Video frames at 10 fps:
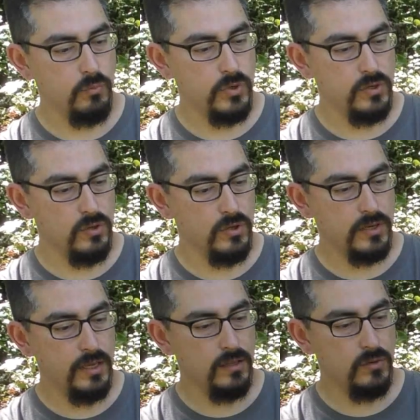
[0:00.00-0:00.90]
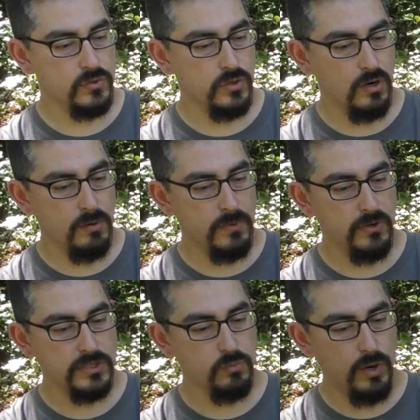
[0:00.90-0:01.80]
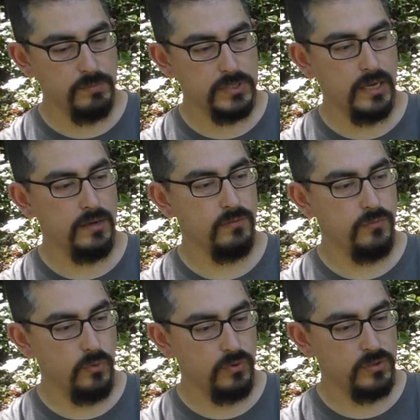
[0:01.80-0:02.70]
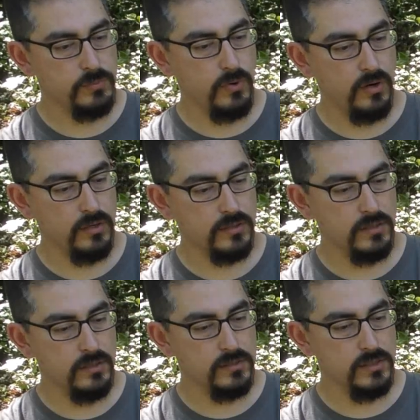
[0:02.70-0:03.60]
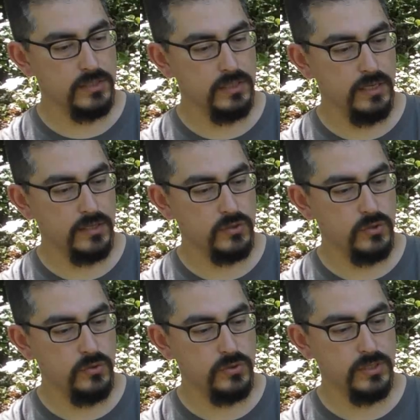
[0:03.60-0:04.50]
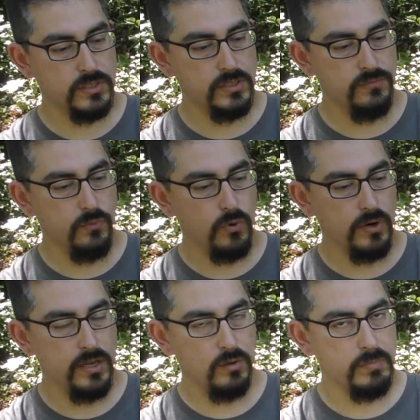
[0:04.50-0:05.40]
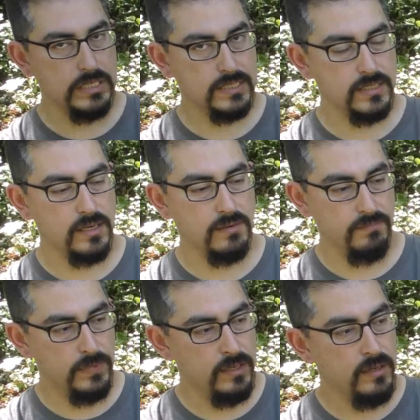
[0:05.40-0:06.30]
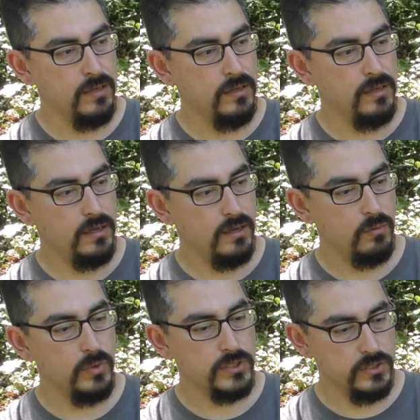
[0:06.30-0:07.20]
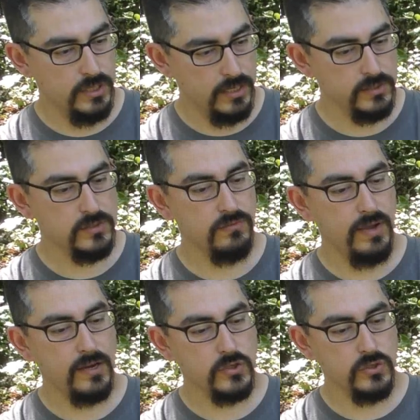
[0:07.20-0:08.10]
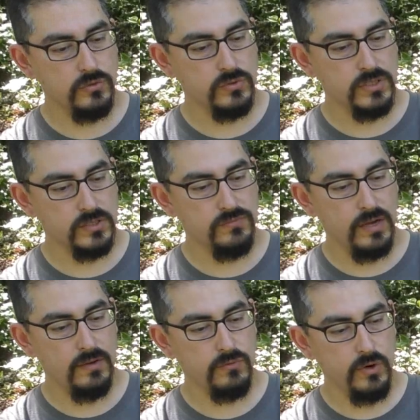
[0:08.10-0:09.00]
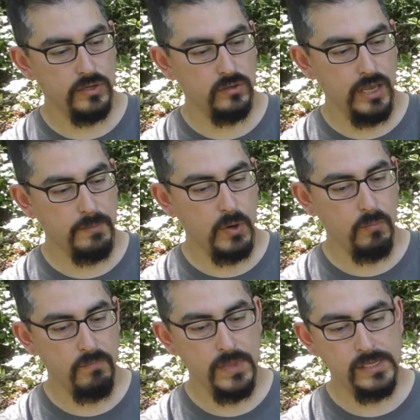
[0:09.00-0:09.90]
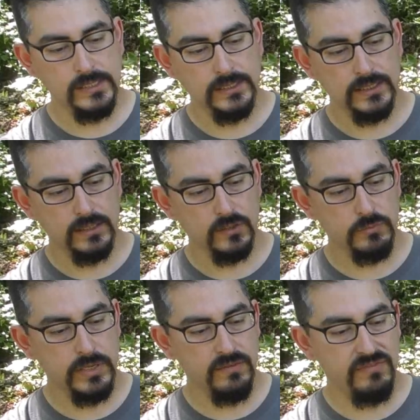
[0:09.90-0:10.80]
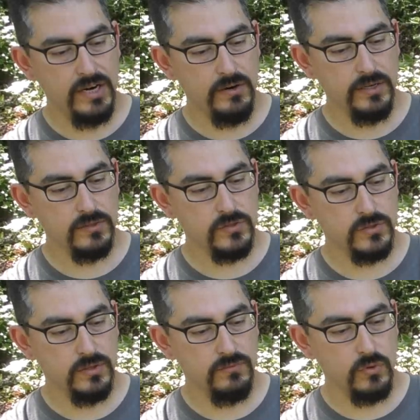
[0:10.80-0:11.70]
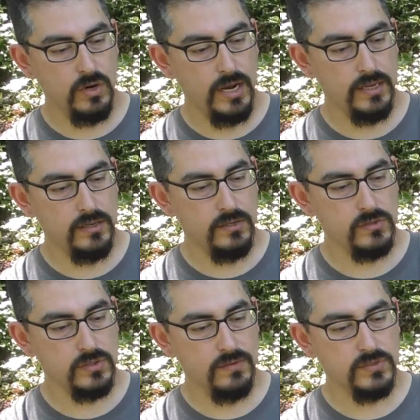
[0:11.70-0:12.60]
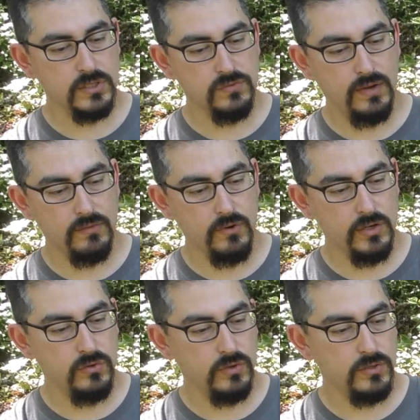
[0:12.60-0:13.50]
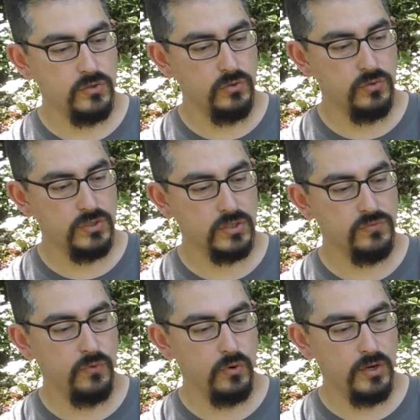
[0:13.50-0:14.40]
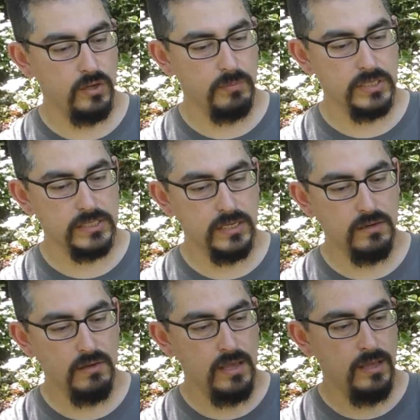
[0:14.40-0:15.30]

When you look at Lone Star Armory's website for this product, it is listed as 264 LBC, which does in fact shoot 6.5 Grendel ammo. There's many variants and varieties of 6.5 Grendel and 264 LBC.